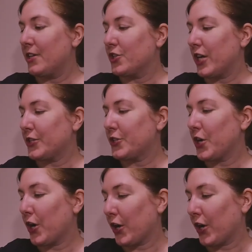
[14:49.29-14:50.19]
Just
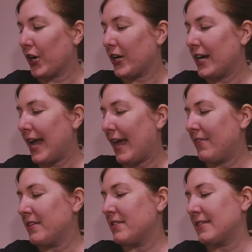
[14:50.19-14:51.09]
her
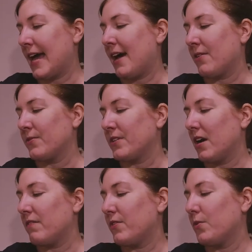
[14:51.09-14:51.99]
and the sound
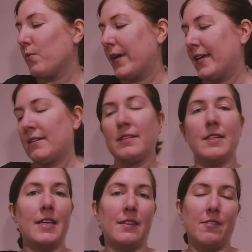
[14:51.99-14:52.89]
of the
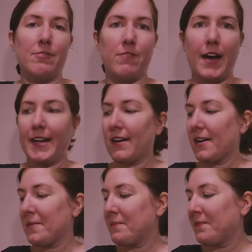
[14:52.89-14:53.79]
wind in the fire.